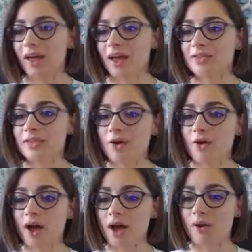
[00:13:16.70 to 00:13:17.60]
And
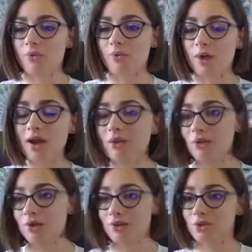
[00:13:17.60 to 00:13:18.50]
so what I
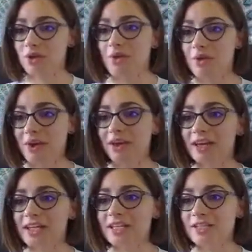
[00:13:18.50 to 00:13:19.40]
want you to
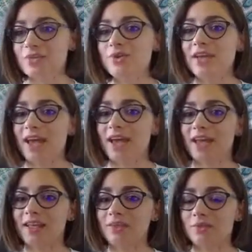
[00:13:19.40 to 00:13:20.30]
do
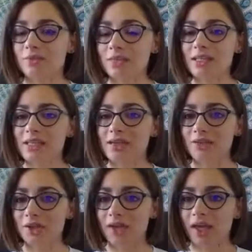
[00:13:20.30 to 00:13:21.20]
today is really
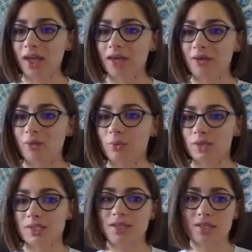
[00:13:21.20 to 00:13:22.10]
look at
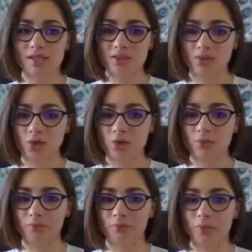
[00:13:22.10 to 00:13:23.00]
what's authentic for you.
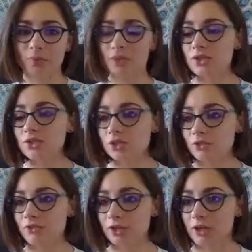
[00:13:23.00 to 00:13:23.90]
What is true
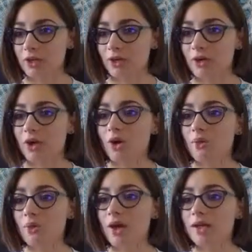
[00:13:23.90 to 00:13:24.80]
for you?
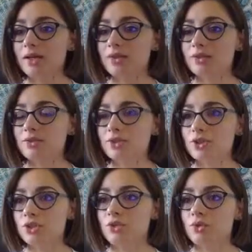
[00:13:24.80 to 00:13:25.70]
What do
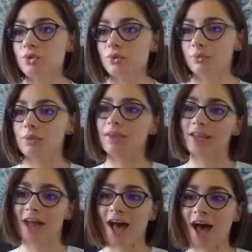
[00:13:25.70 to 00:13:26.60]
you really
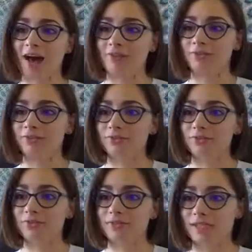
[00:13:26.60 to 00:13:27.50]
have
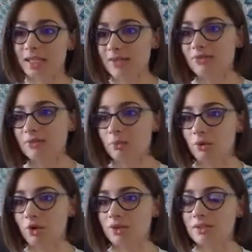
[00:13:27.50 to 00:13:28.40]
to give the
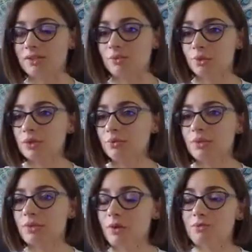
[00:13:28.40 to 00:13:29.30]
world? What do you
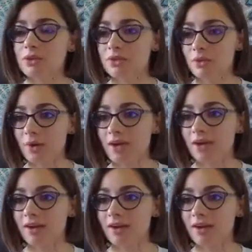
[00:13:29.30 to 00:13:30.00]
really want to be doing?